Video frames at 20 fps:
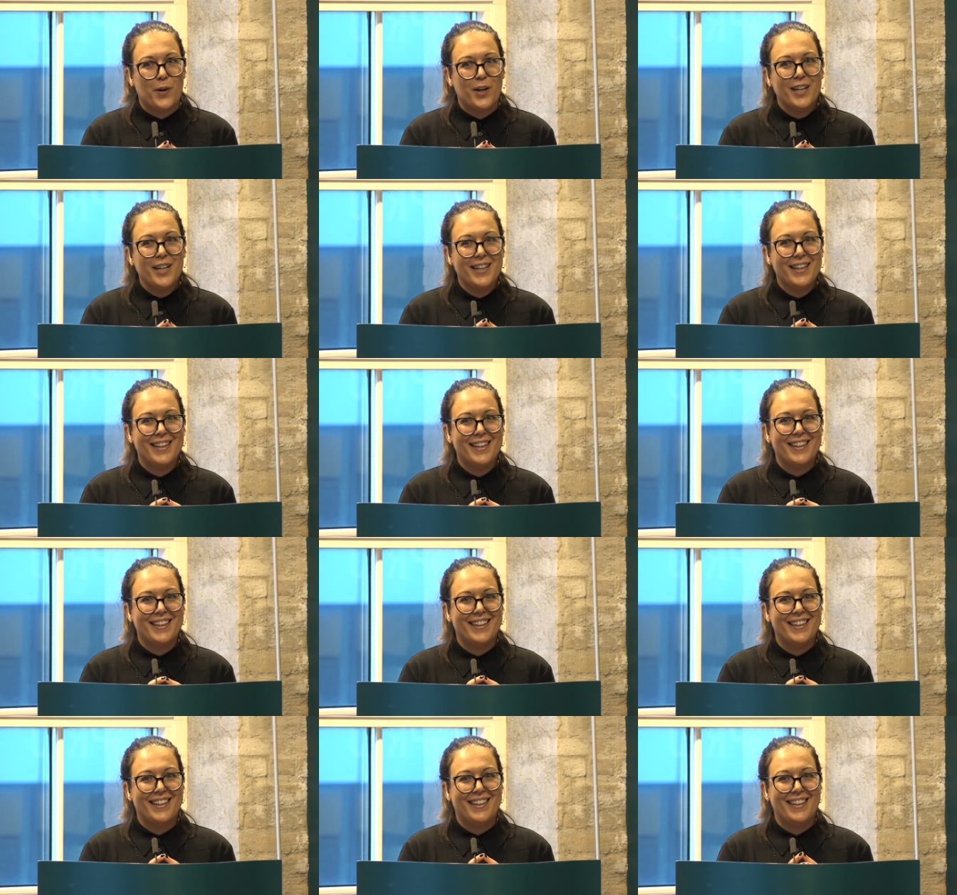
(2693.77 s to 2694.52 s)
work,
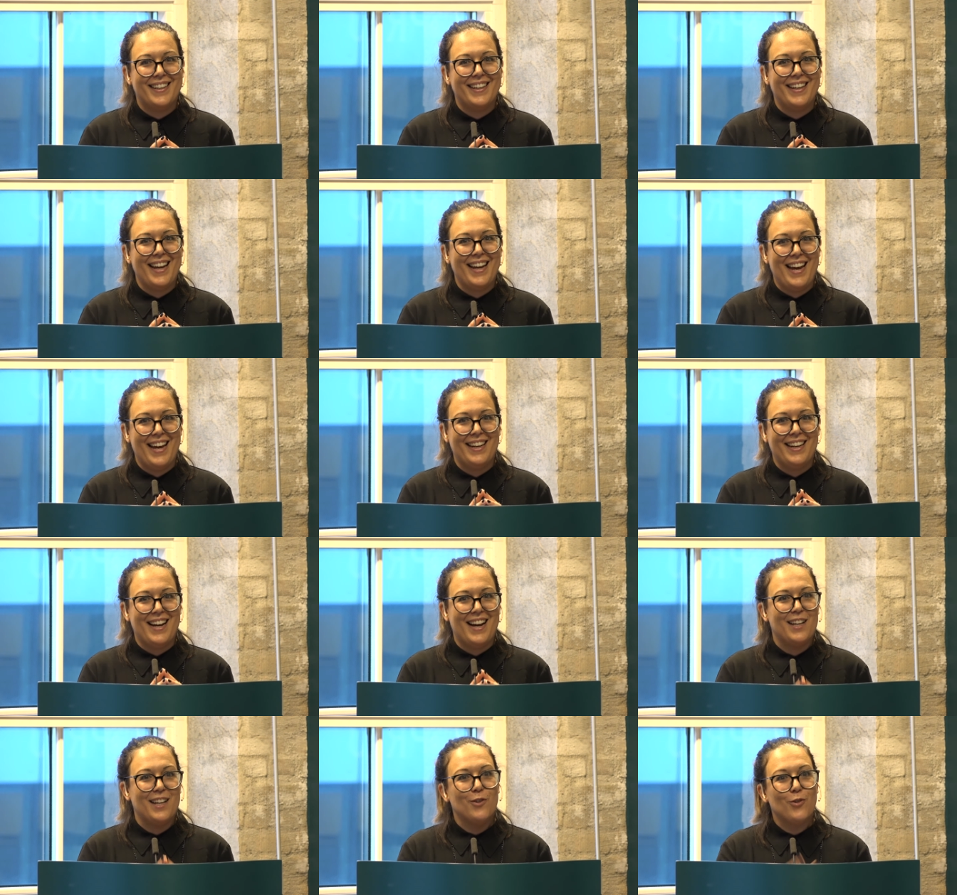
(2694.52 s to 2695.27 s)
uh,
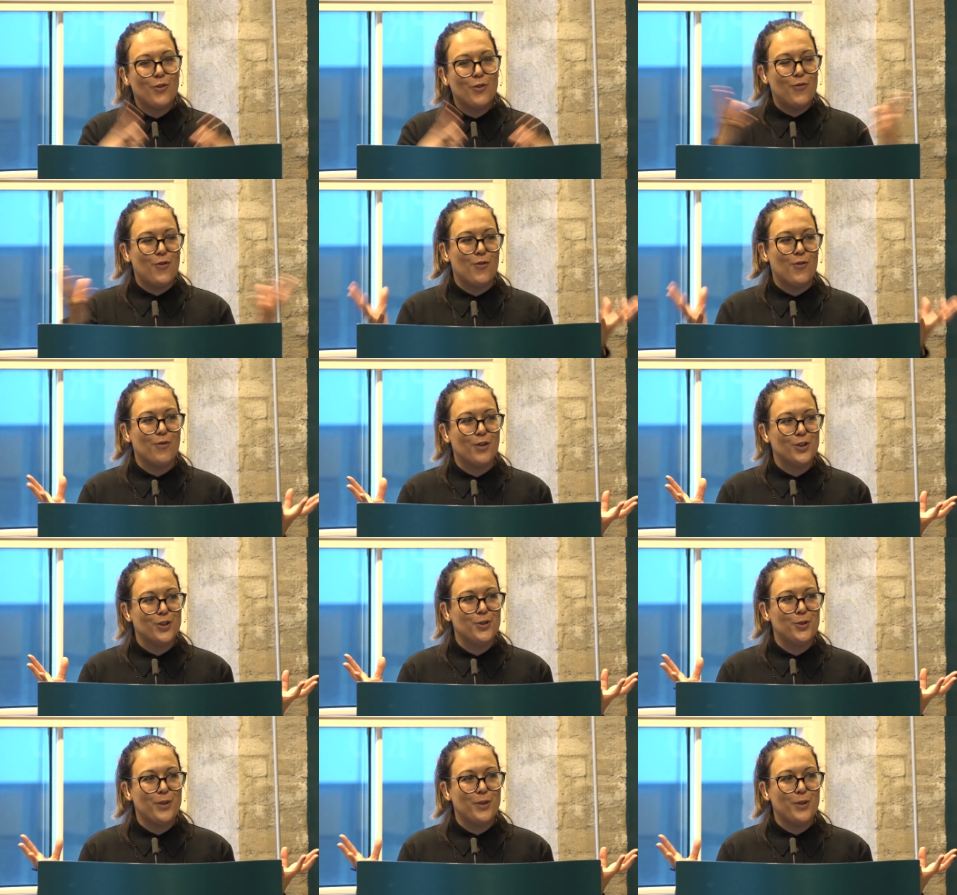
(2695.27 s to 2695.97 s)
and I look forward